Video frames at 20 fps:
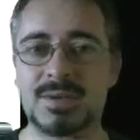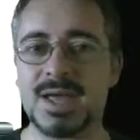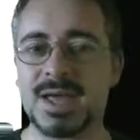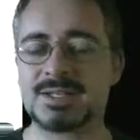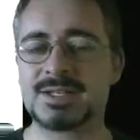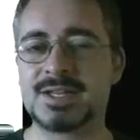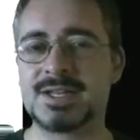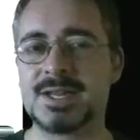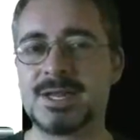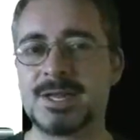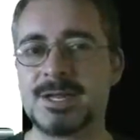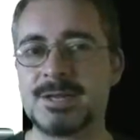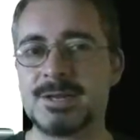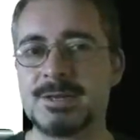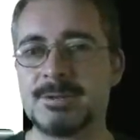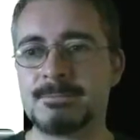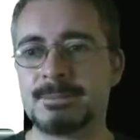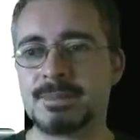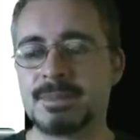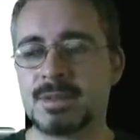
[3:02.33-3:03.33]
But
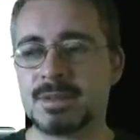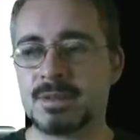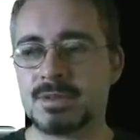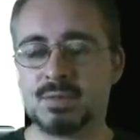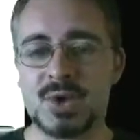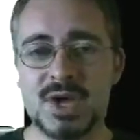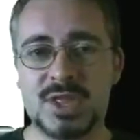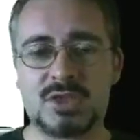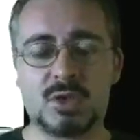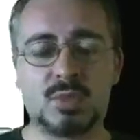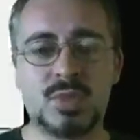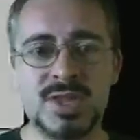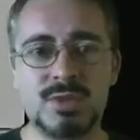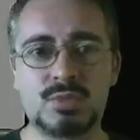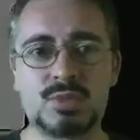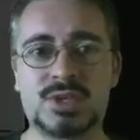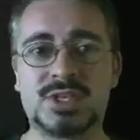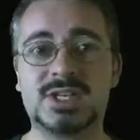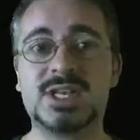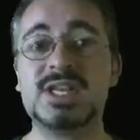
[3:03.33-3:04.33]
where the
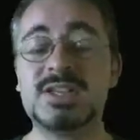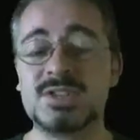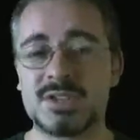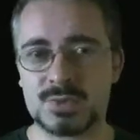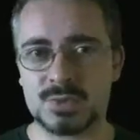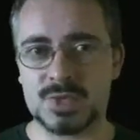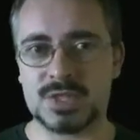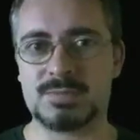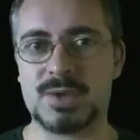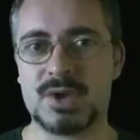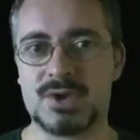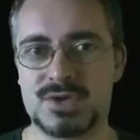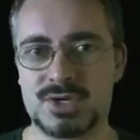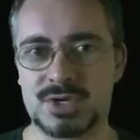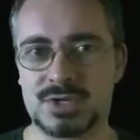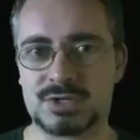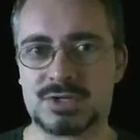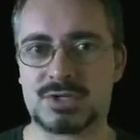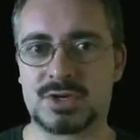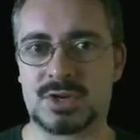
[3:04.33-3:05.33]
Wii released with
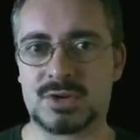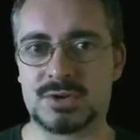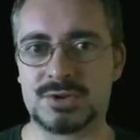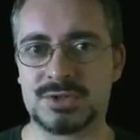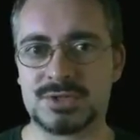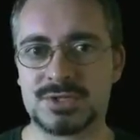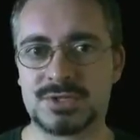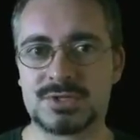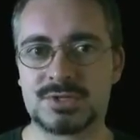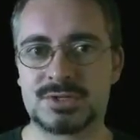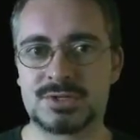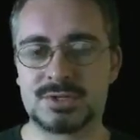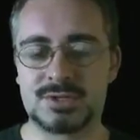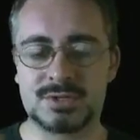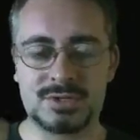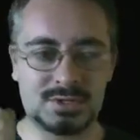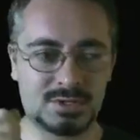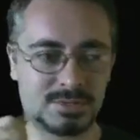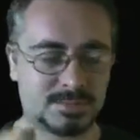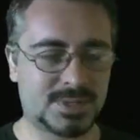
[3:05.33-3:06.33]
motion controls,
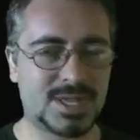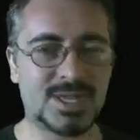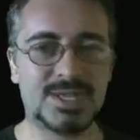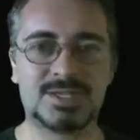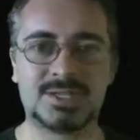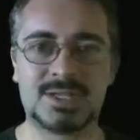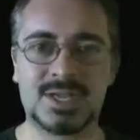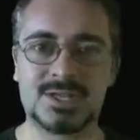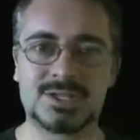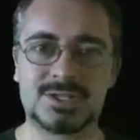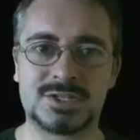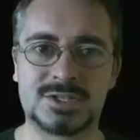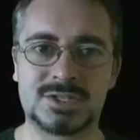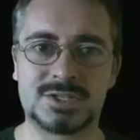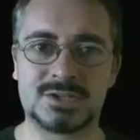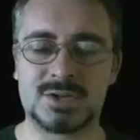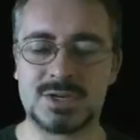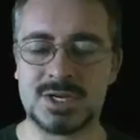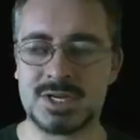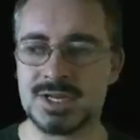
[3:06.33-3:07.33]
the PlayStation
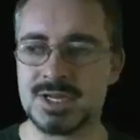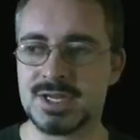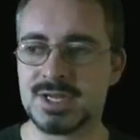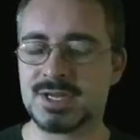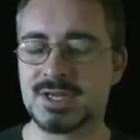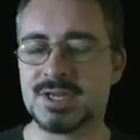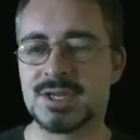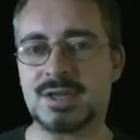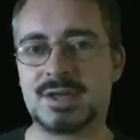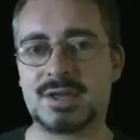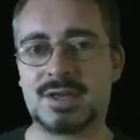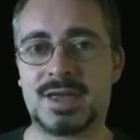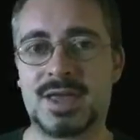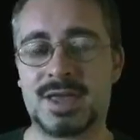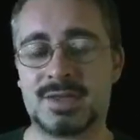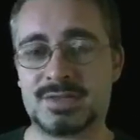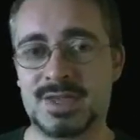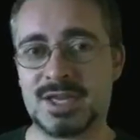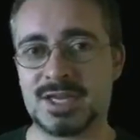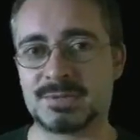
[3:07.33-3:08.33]
3
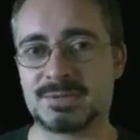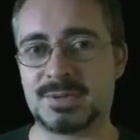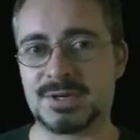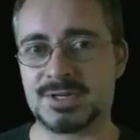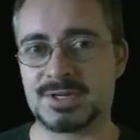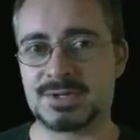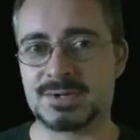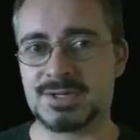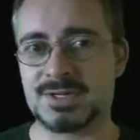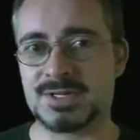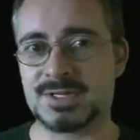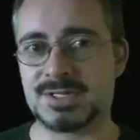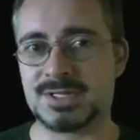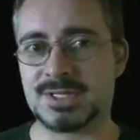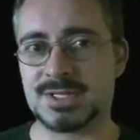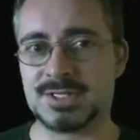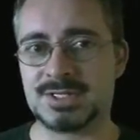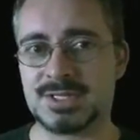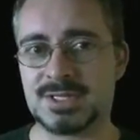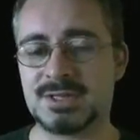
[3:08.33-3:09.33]
and the Xbox
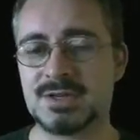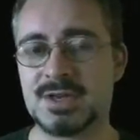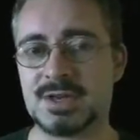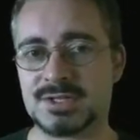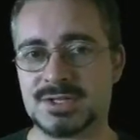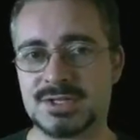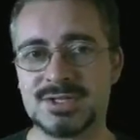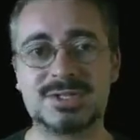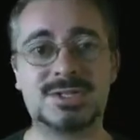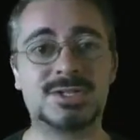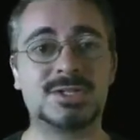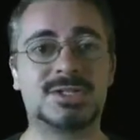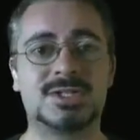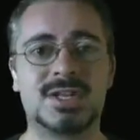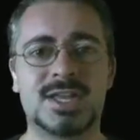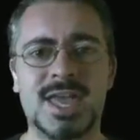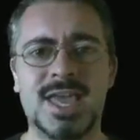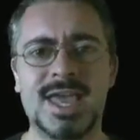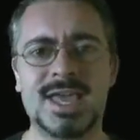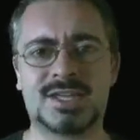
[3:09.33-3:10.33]
360 did not. So this is
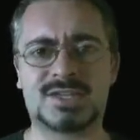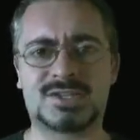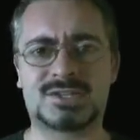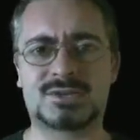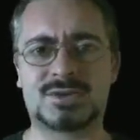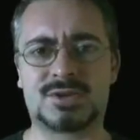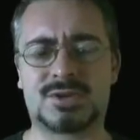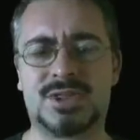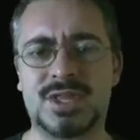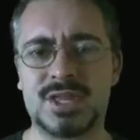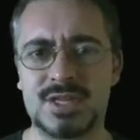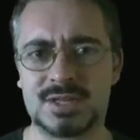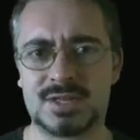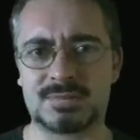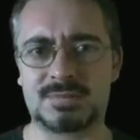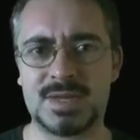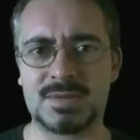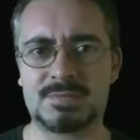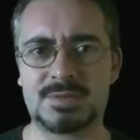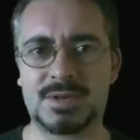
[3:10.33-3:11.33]
an extra thing
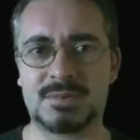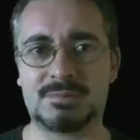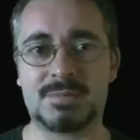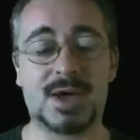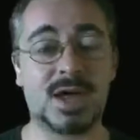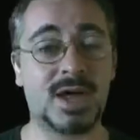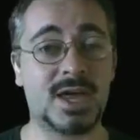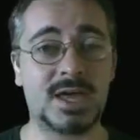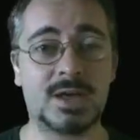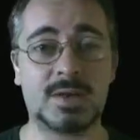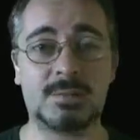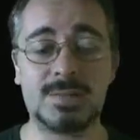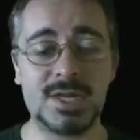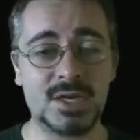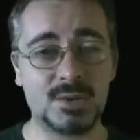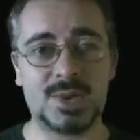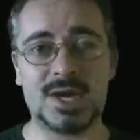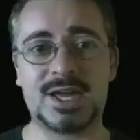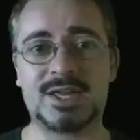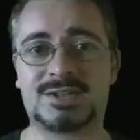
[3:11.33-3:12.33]
that people are buying
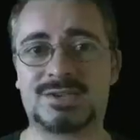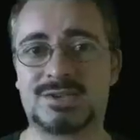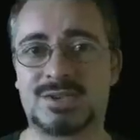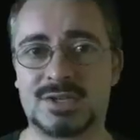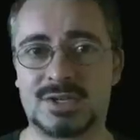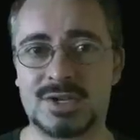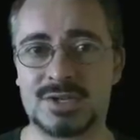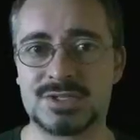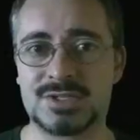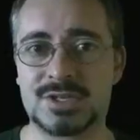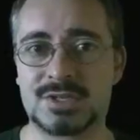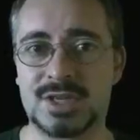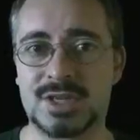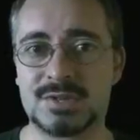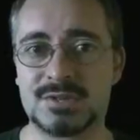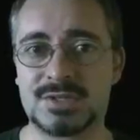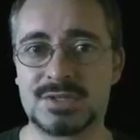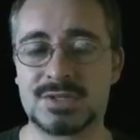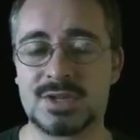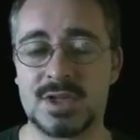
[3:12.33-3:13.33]
midway through the console
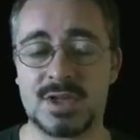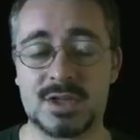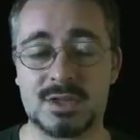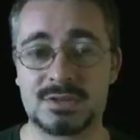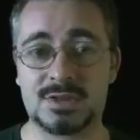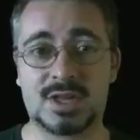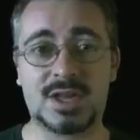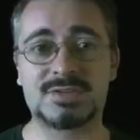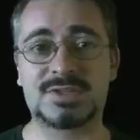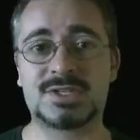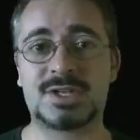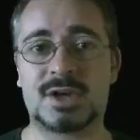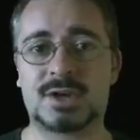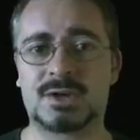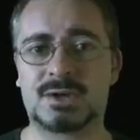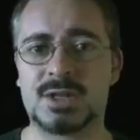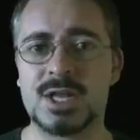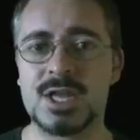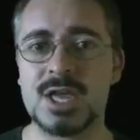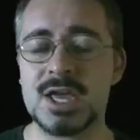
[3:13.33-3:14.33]
life
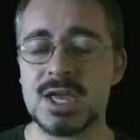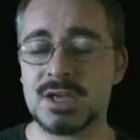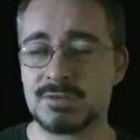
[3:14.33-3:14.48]
cycle.